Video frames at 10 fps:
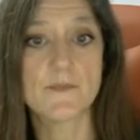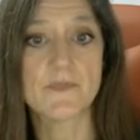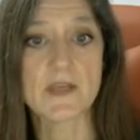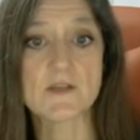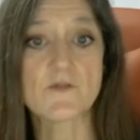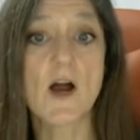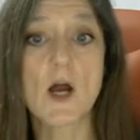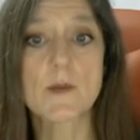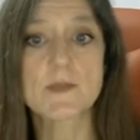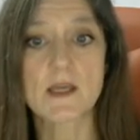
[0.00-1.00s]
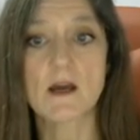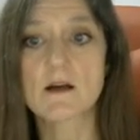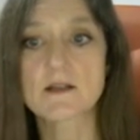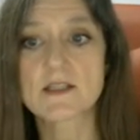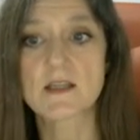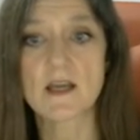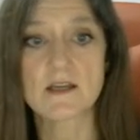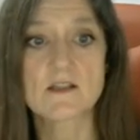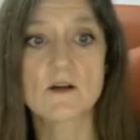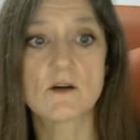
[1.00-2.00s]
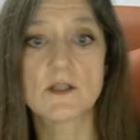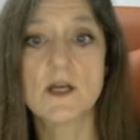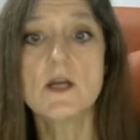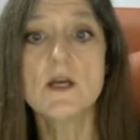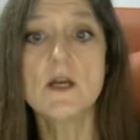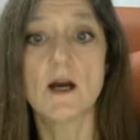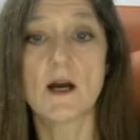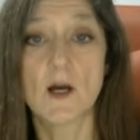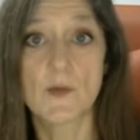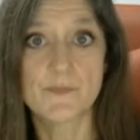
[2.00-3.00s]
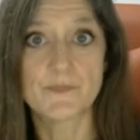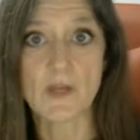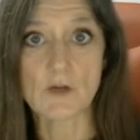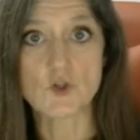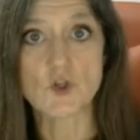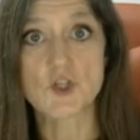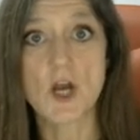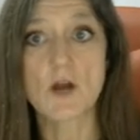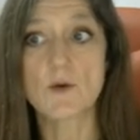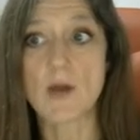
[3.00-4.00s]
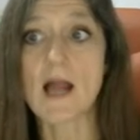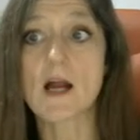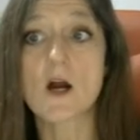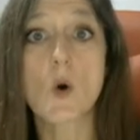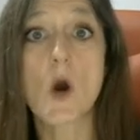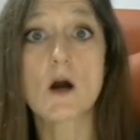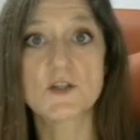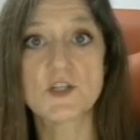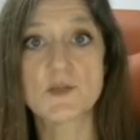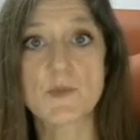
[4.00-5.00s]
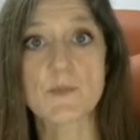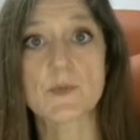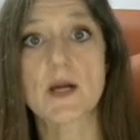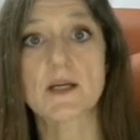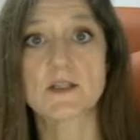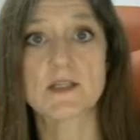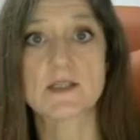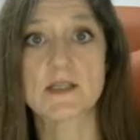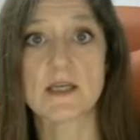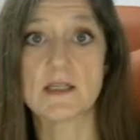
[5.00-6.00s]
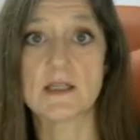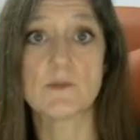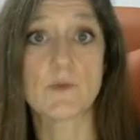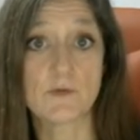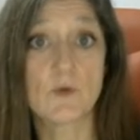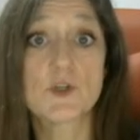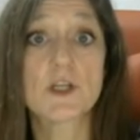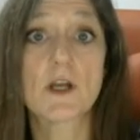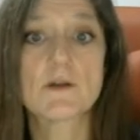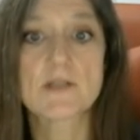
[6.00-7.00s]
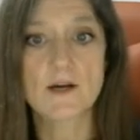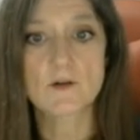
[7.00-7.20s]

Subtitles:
these verbs, cut, get on, to show how hard she's been practicing before she goes out